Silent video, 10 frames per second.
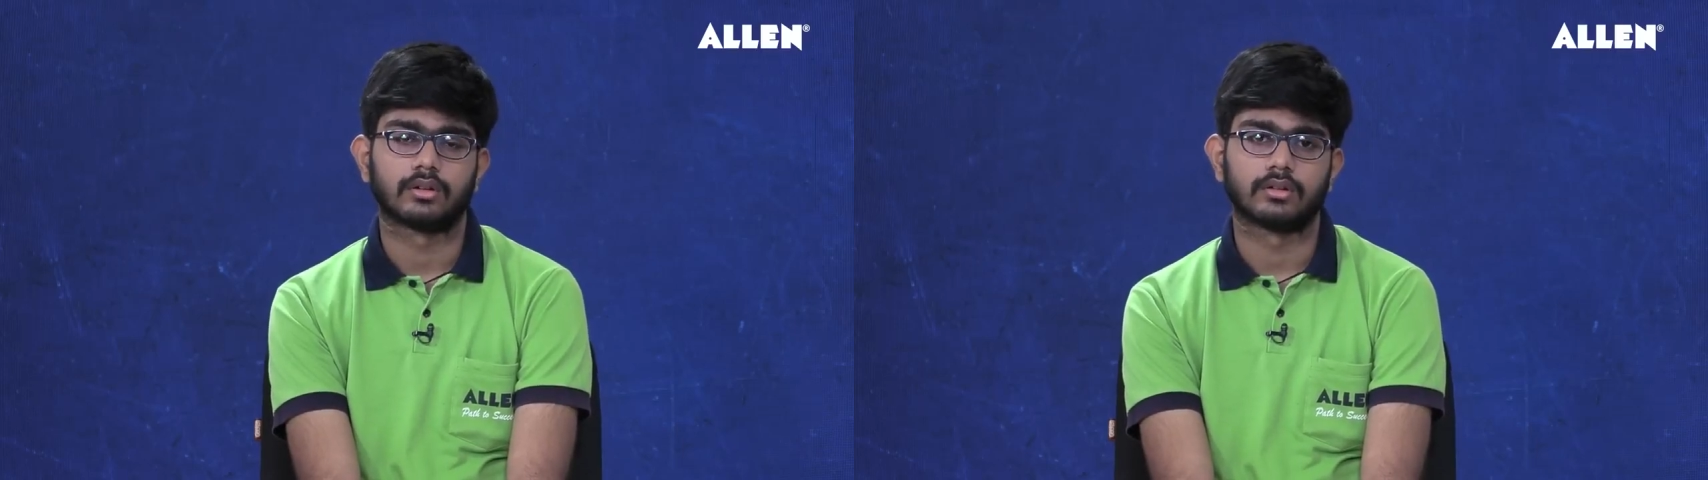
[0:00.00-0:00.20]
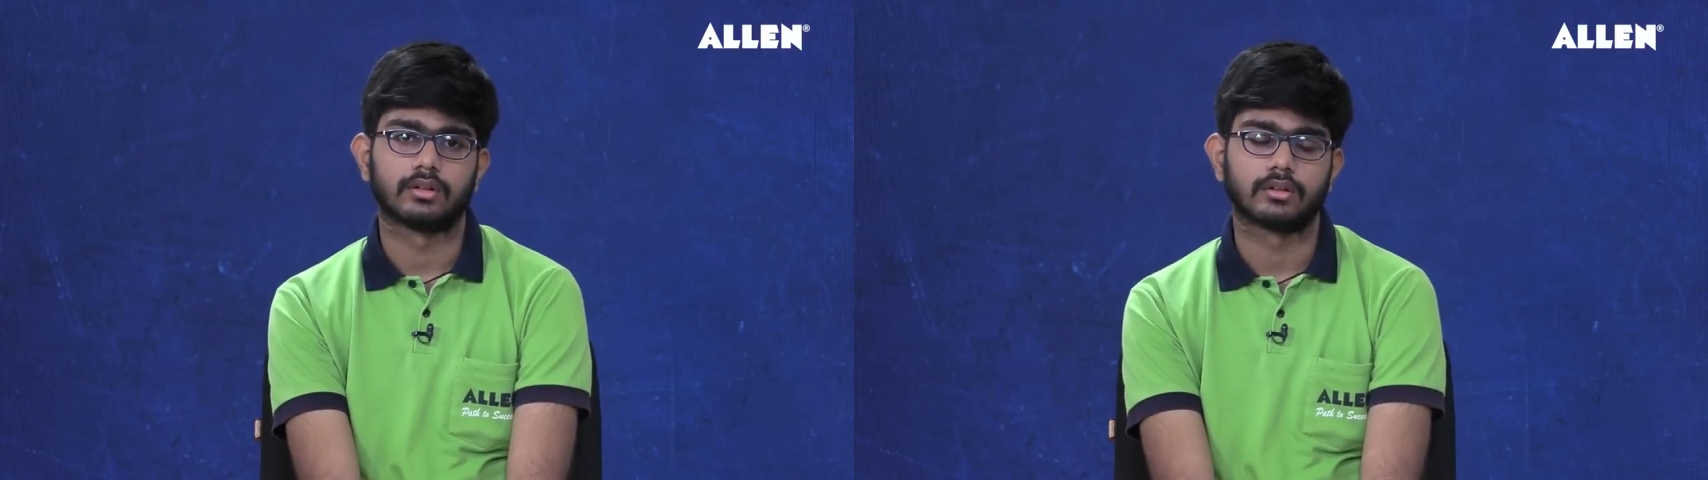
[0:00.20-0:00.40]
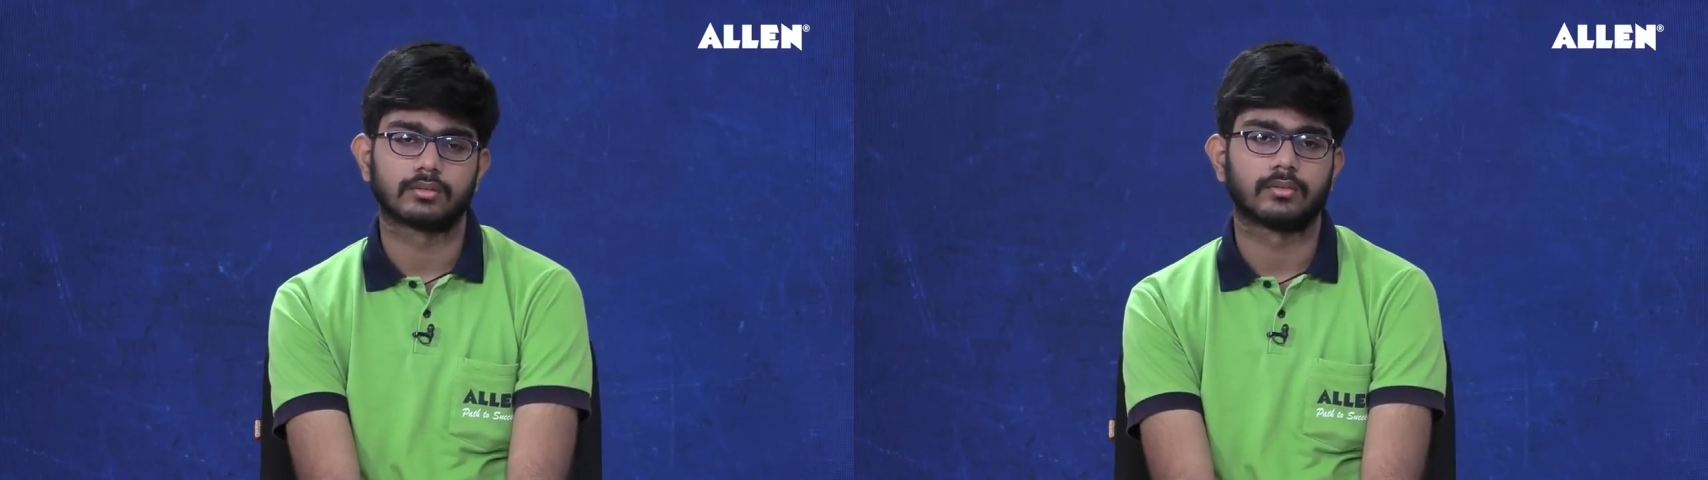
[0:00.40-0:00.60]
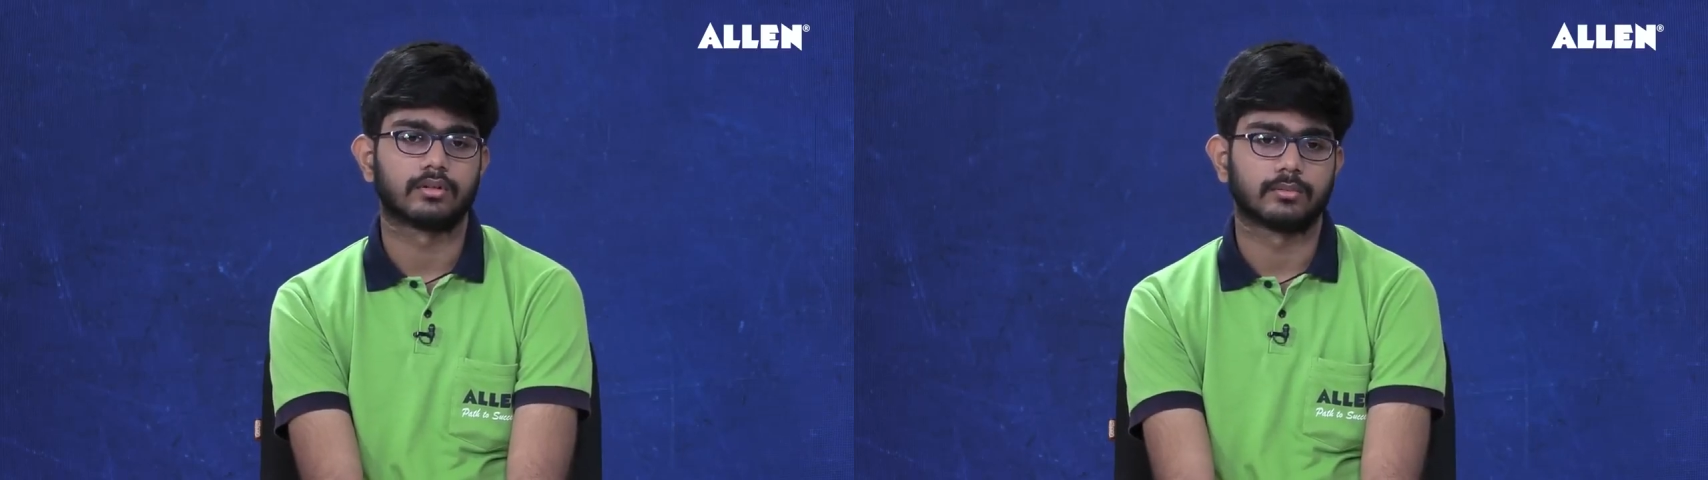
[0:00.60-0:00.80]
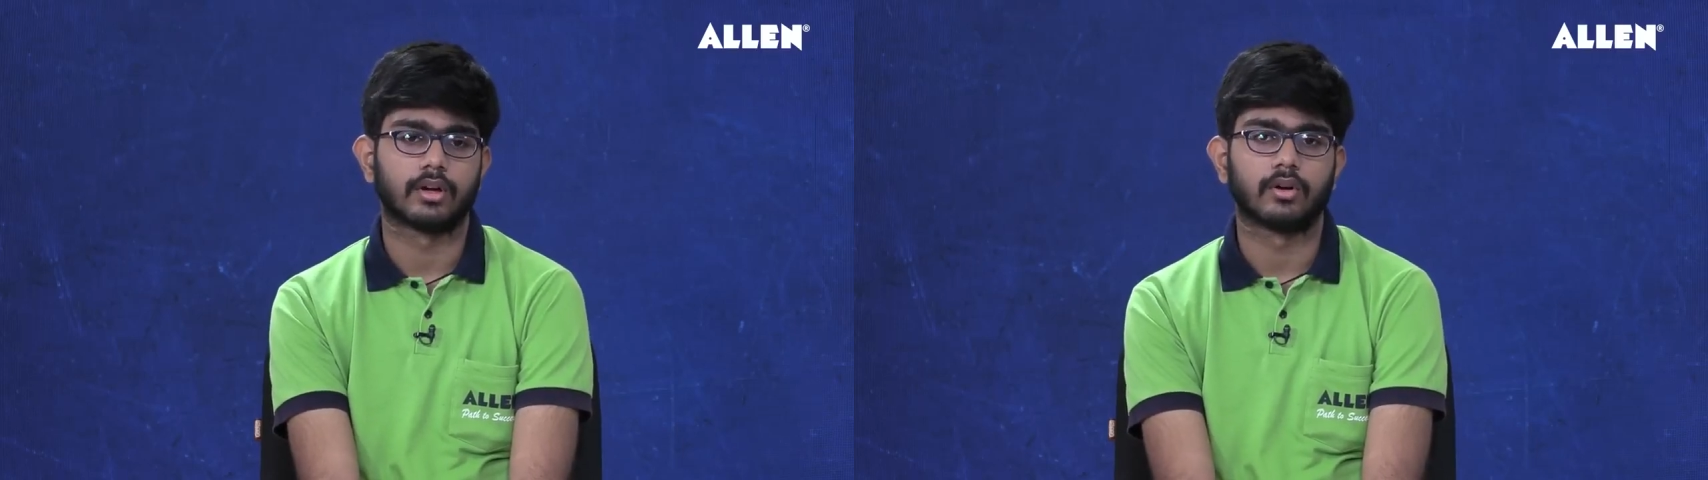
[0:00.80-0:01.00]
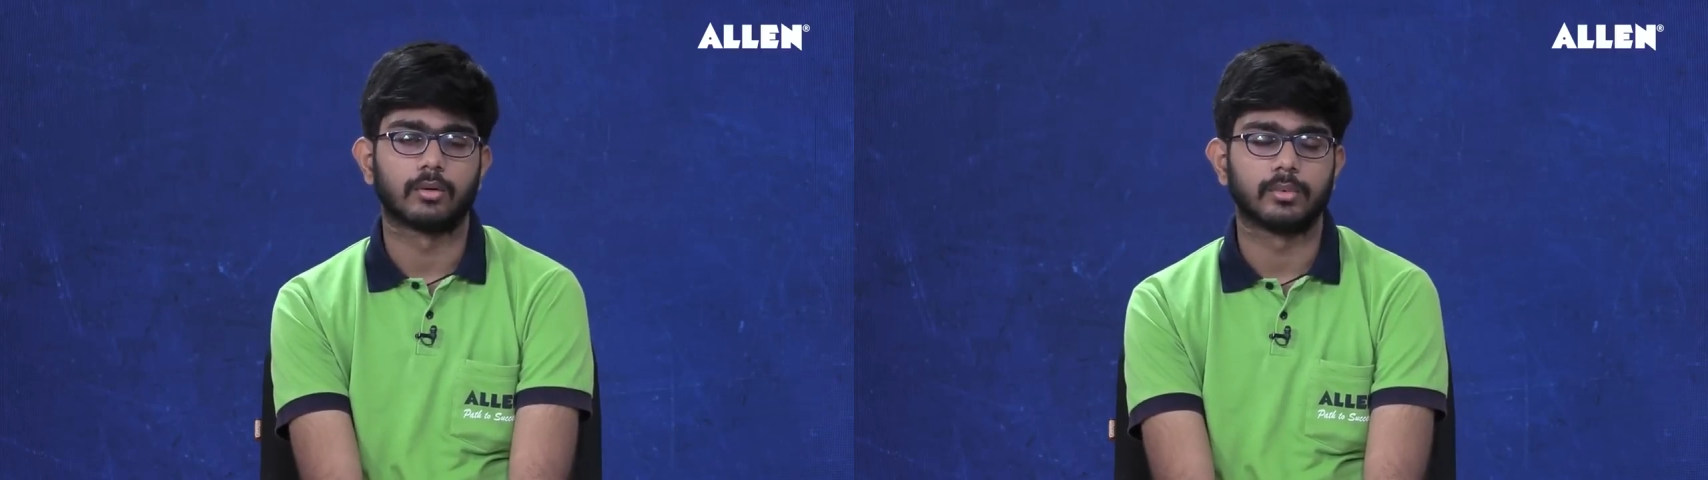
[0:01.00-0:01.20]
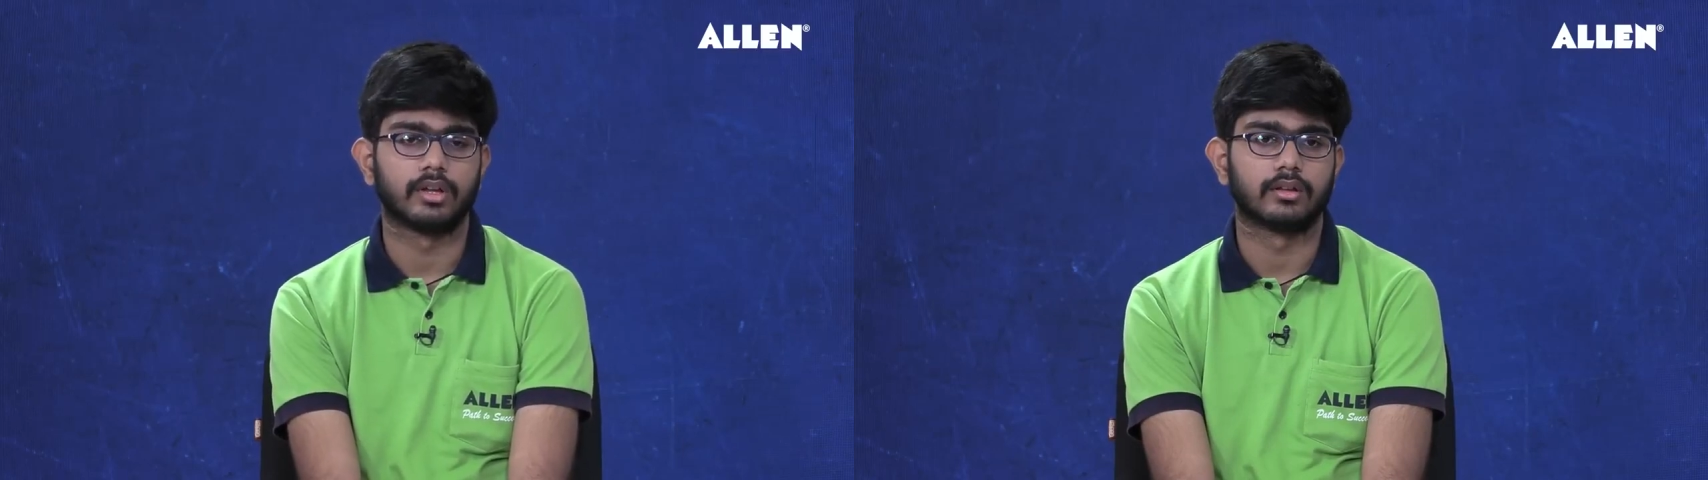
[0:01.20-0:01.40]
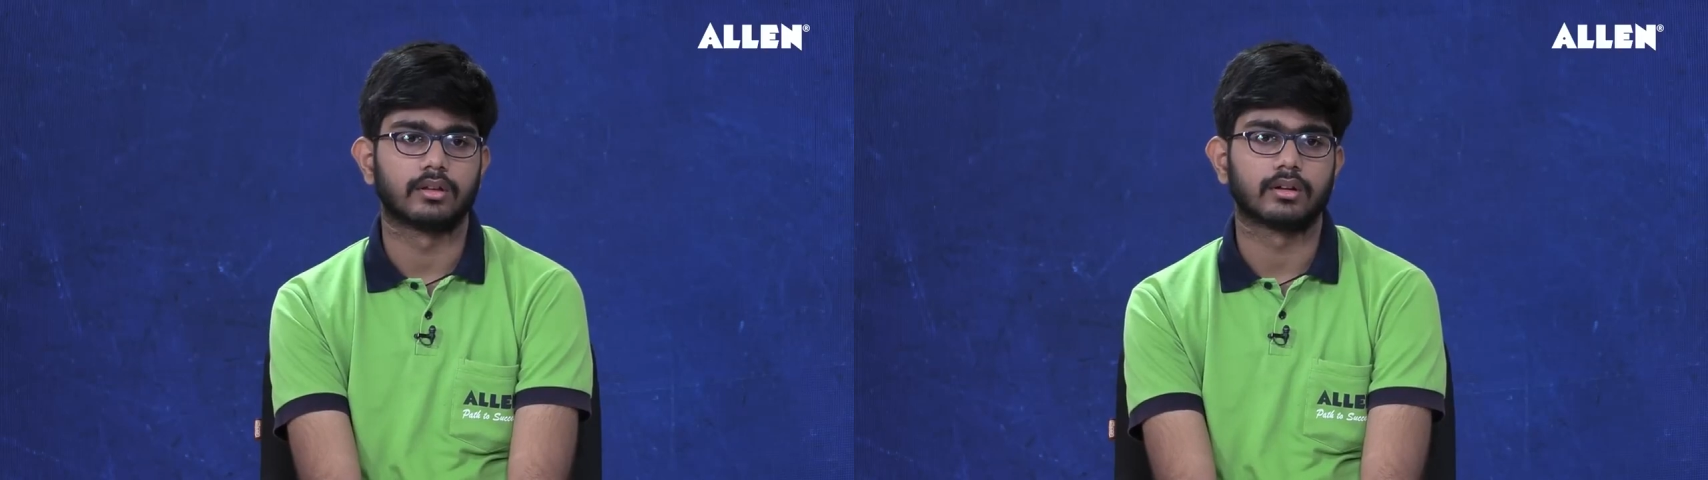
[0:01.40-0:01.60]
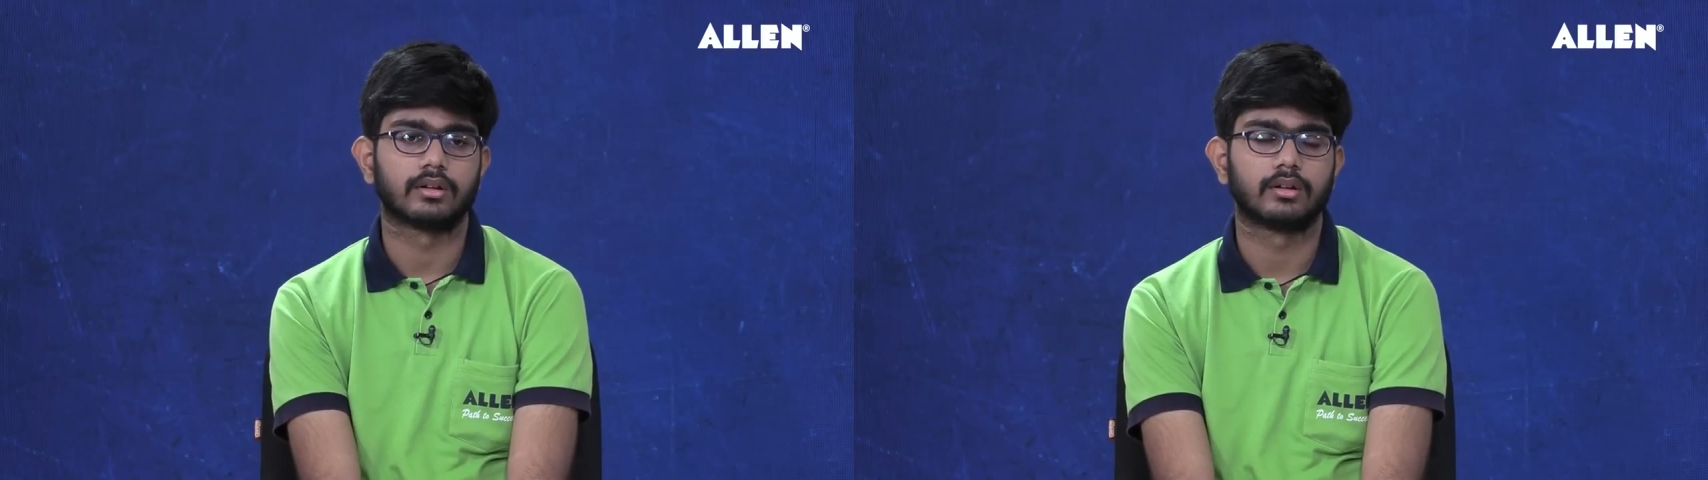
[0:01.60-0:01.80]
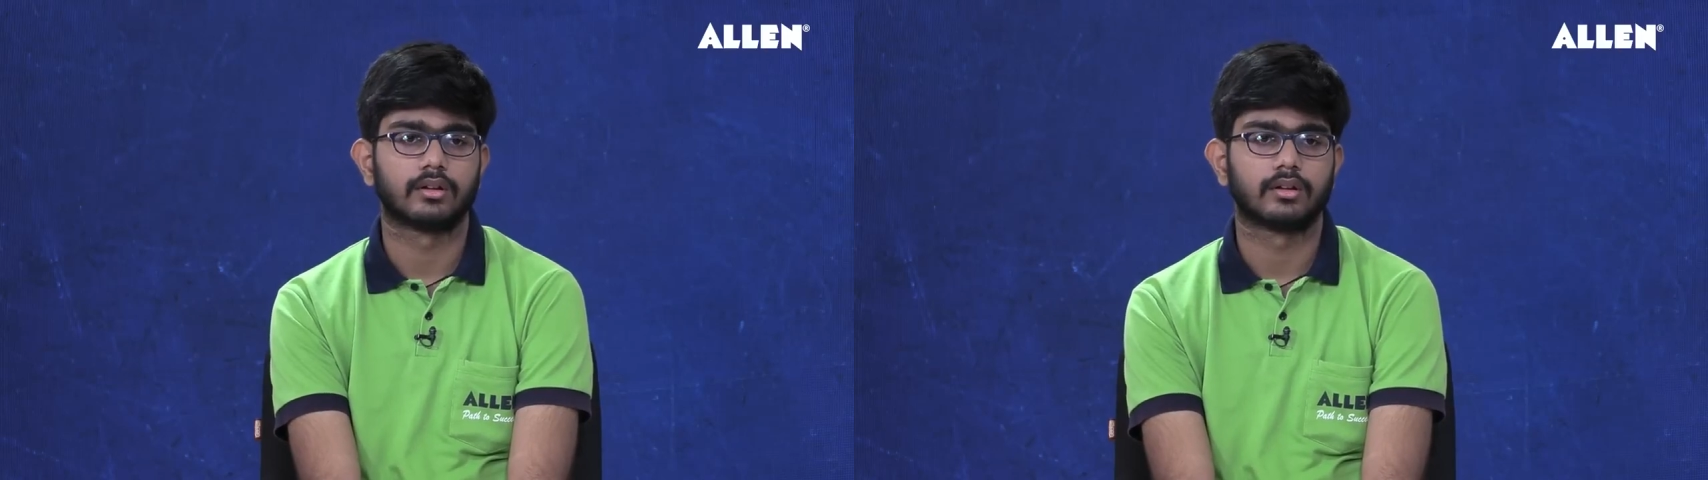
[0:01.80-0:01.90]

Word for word: This was my hobby in the